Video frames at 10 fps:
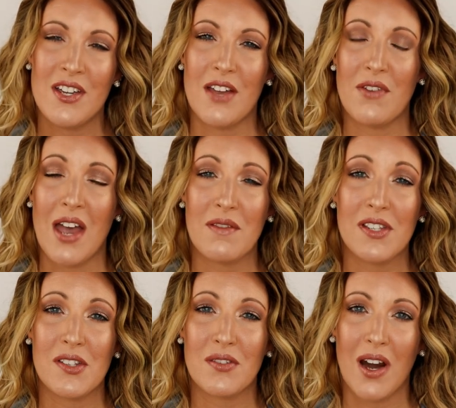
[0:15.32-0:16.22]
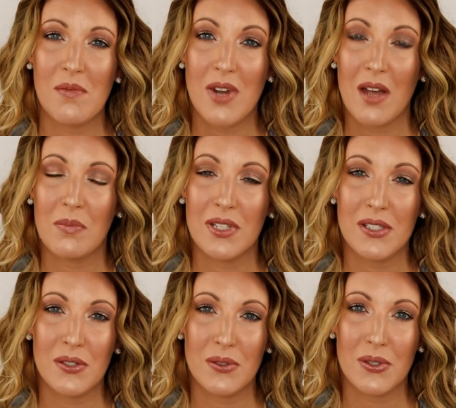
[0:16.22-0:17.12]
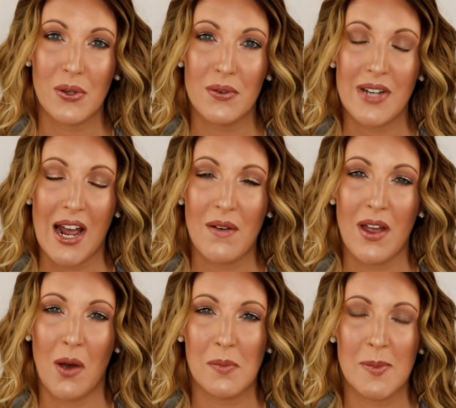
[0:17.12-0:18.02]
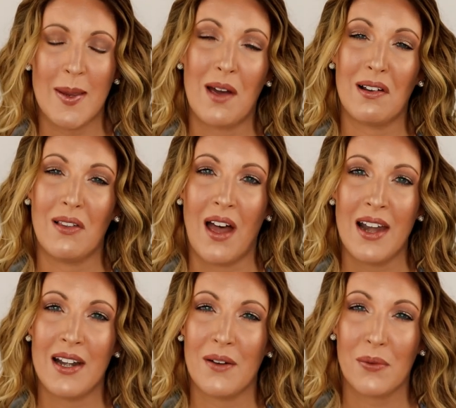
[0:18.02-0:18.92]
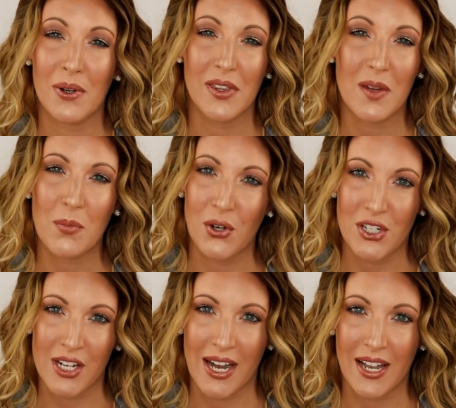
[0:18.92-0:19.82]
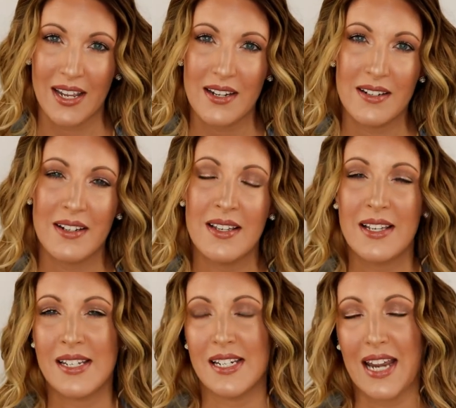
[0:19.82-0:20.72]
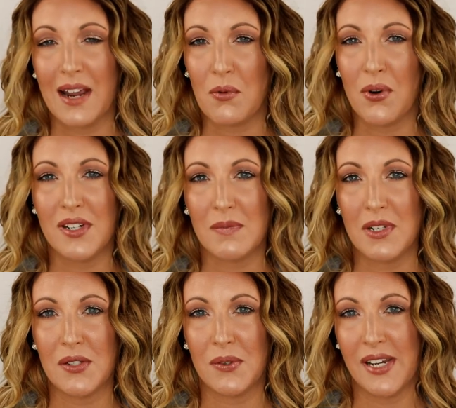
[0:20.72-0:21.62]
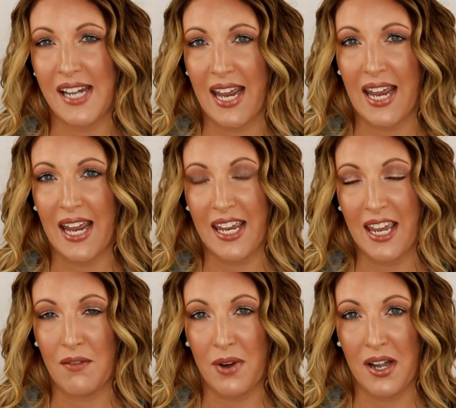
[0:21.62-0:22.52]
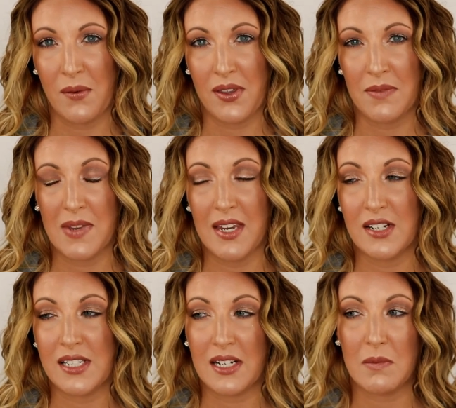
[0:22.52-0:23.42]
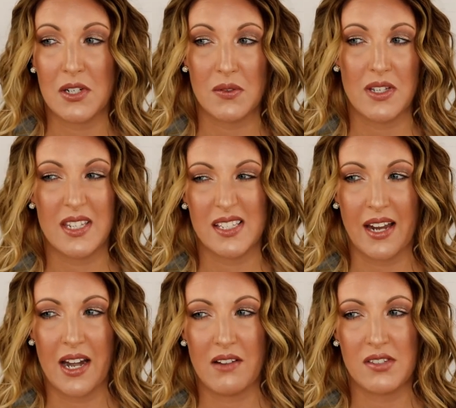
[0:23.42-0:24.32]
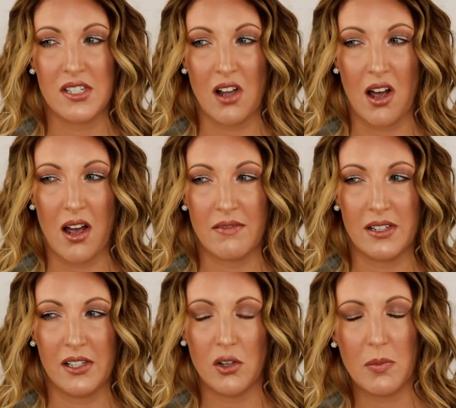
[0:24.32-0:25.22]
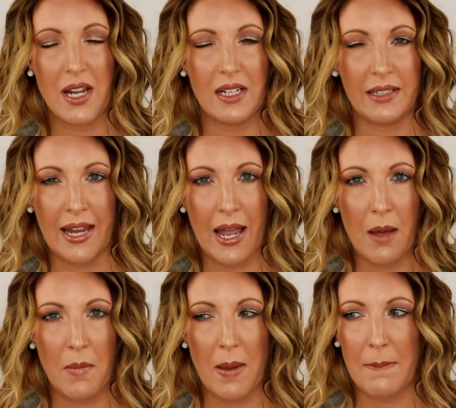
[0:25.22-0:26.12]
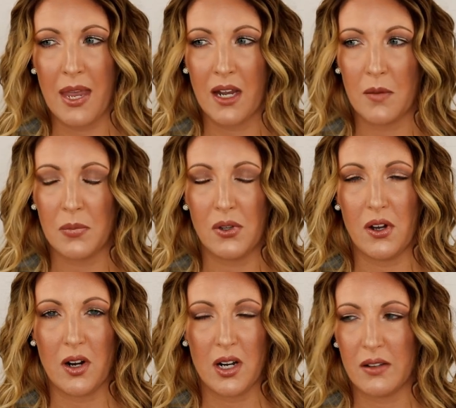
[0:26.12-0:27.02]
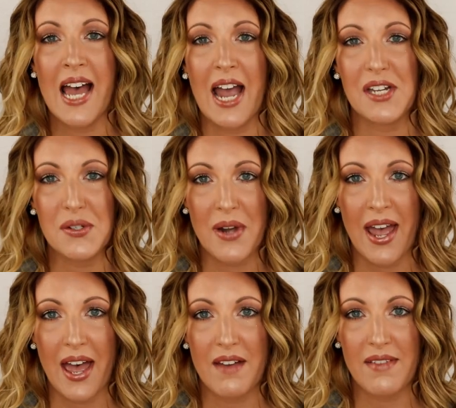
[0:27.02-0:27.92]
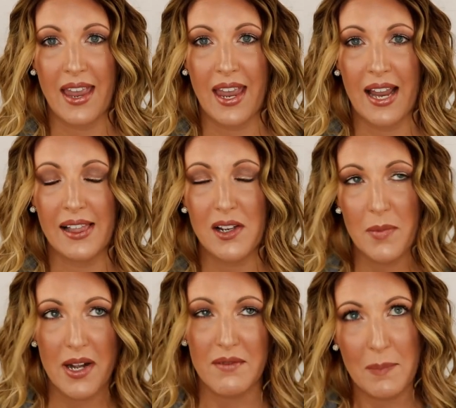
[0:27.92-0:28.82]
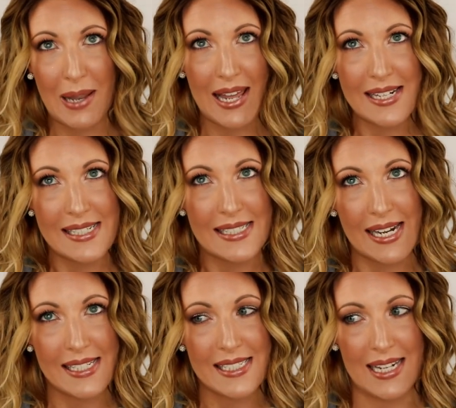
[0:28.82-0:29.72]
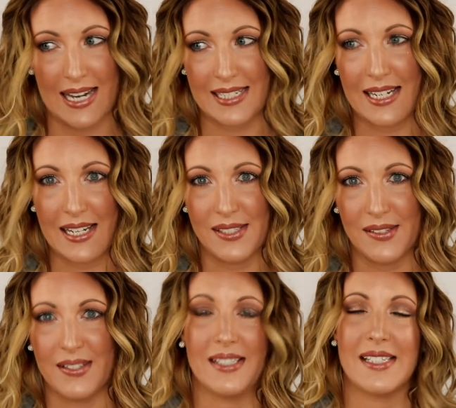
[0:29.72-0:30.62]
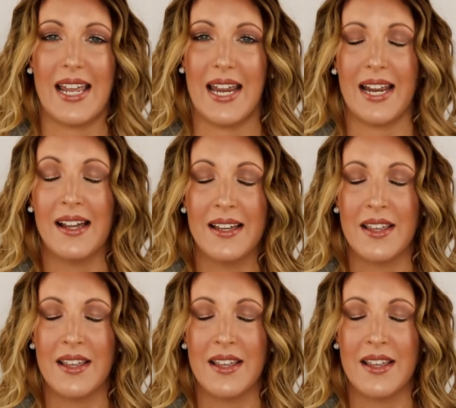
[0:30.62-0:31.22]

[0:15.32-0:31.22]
If you haven't subscribed yet, please do so now. It helps me out a lot, and I really appreciate it. Today I'm going to be doing a get ready with me. Just going to be doing this kind of soft, a little bit glam makeup look. I do have a little bit of a blind date tonight, I guess you can say.